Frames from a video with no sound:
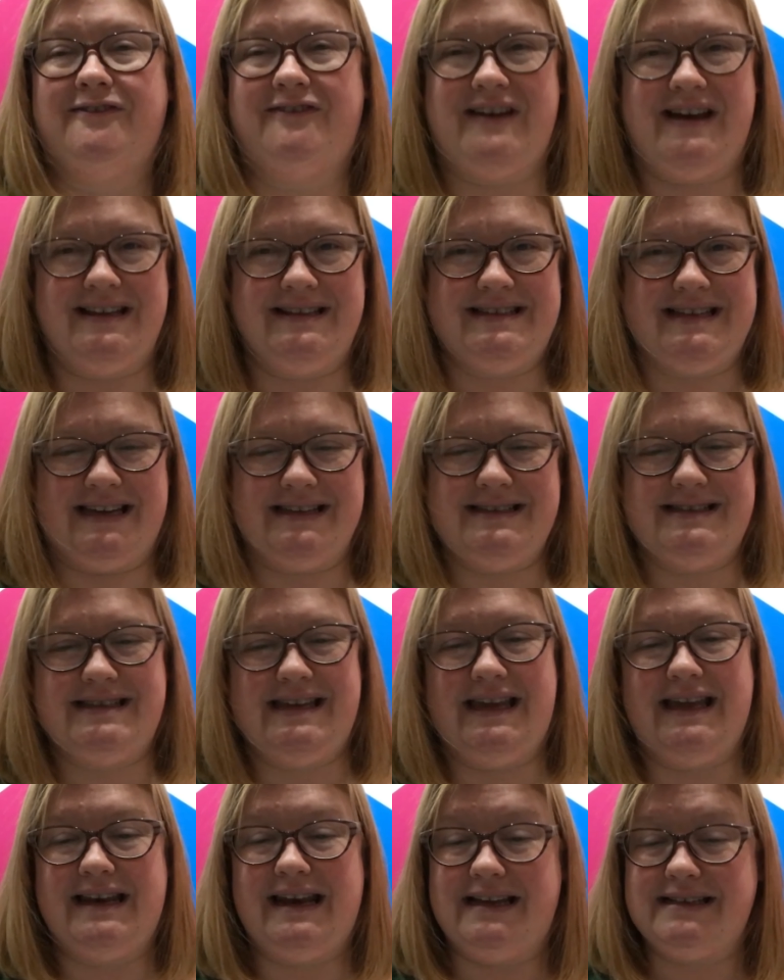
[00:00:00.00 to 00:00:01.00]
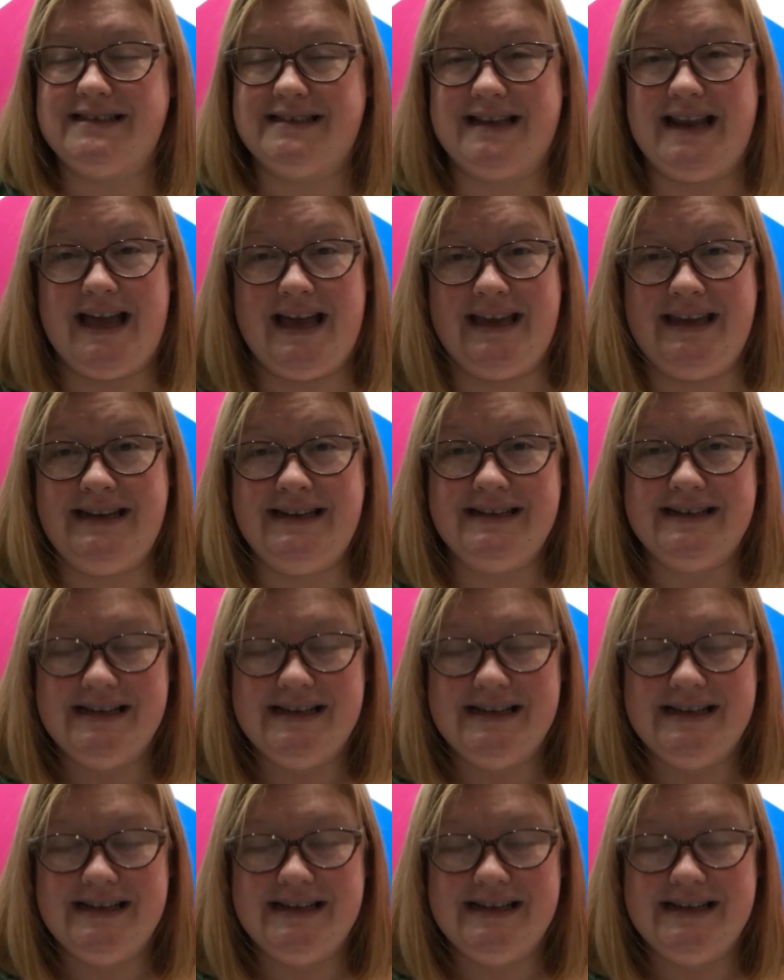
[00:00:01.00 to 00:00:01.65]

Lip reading: Fantastic. Last line.